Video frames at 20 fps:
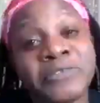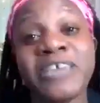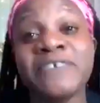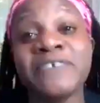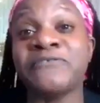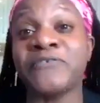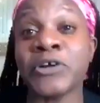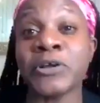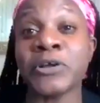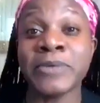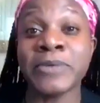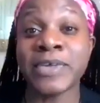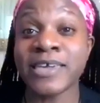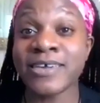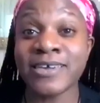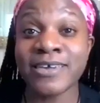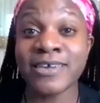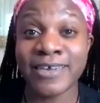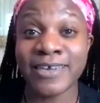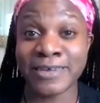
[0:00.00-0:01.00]
for
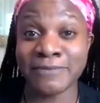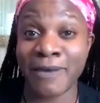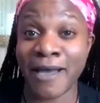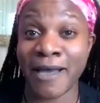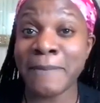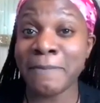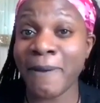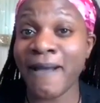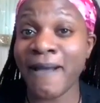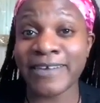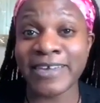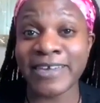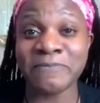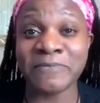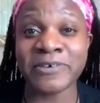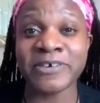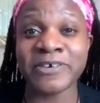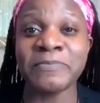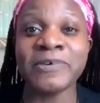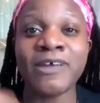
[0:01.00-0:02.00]
me in my
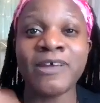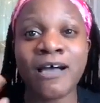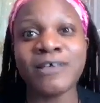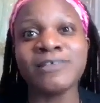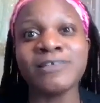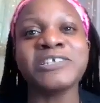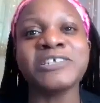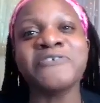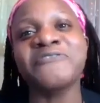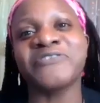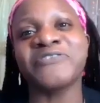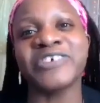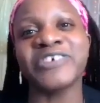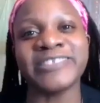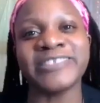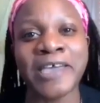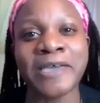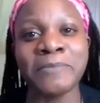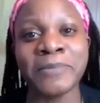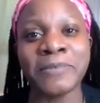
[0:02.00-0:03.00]
pocketbook, but also for
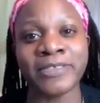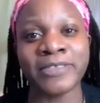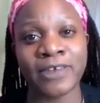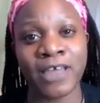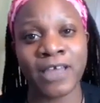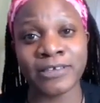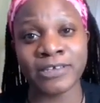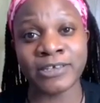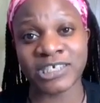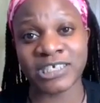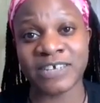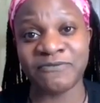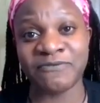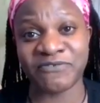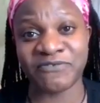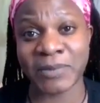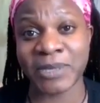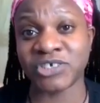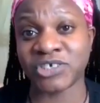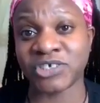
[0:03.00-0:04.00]
them and the knowledge and
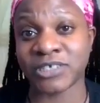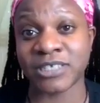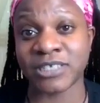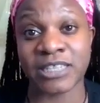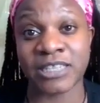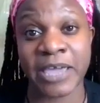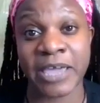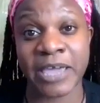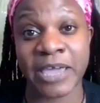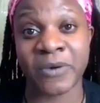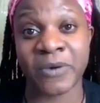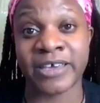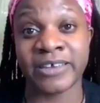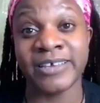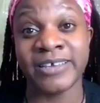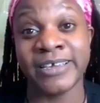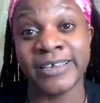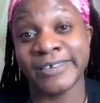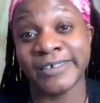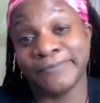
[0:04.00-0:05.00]
information that they
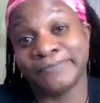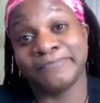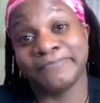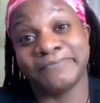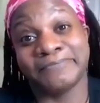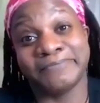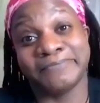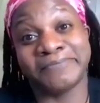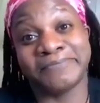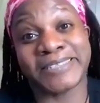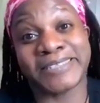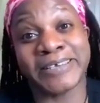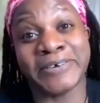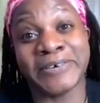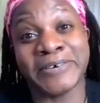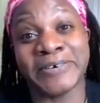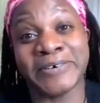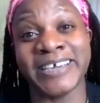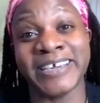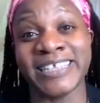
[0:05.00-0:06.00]
want.
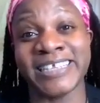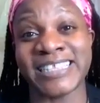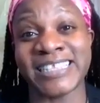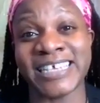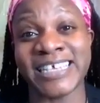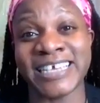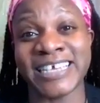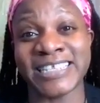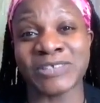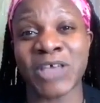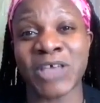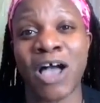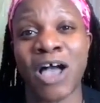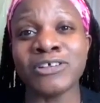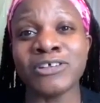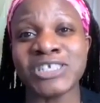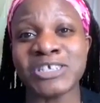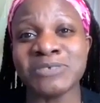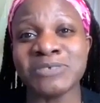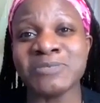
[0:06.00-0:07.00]
So it's
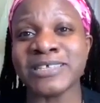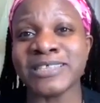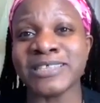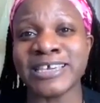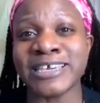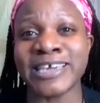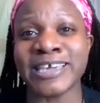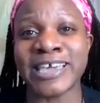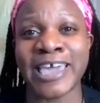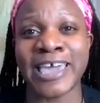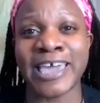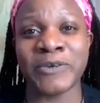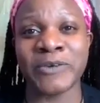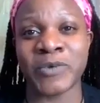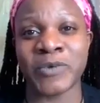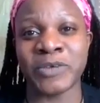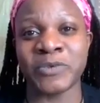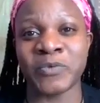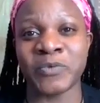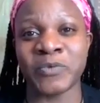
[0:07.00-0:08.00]
ultimately a
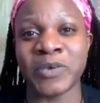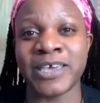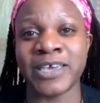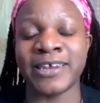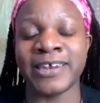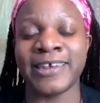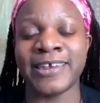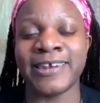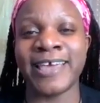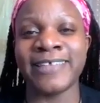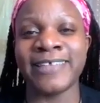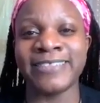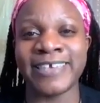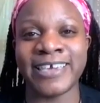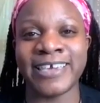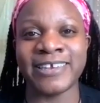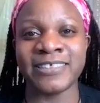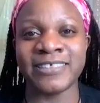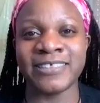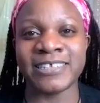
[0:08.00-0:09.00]
win-win. And at
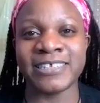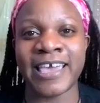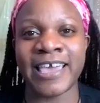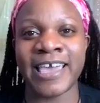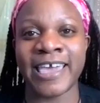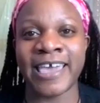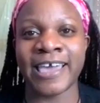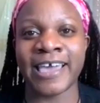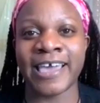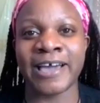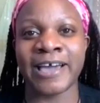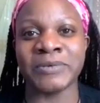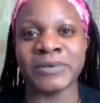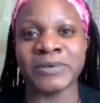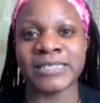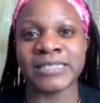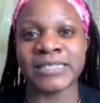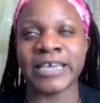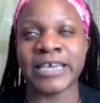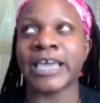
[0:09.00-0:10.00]
the end of the day, I
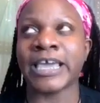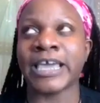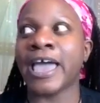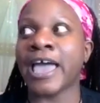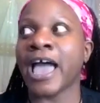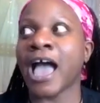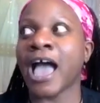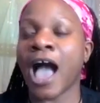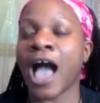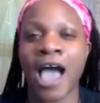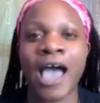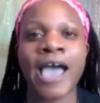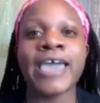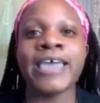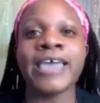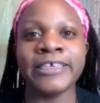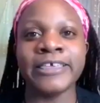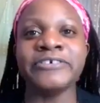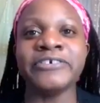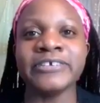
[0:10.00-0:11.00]
was like,
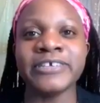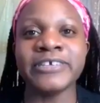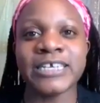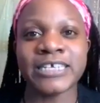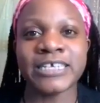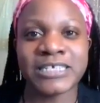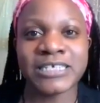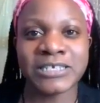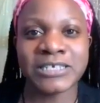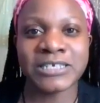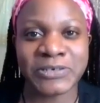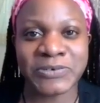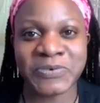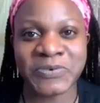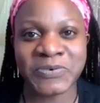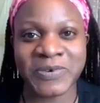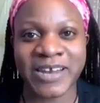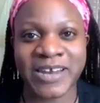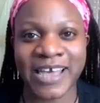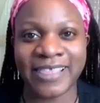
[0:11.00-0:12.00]
I literally get to
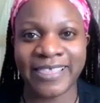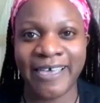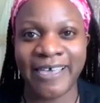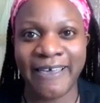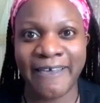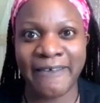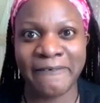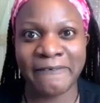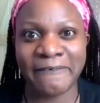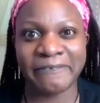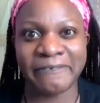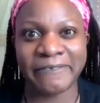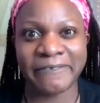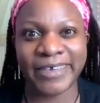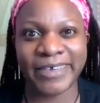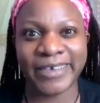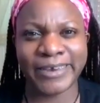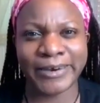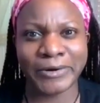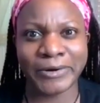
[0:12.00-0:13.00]
do what I love
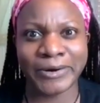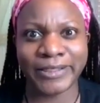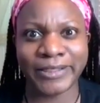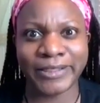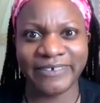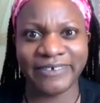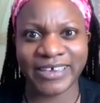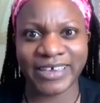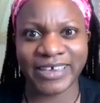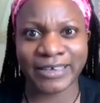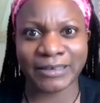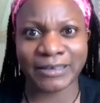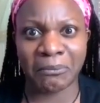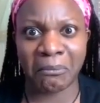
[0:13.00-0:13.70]
and earn a living.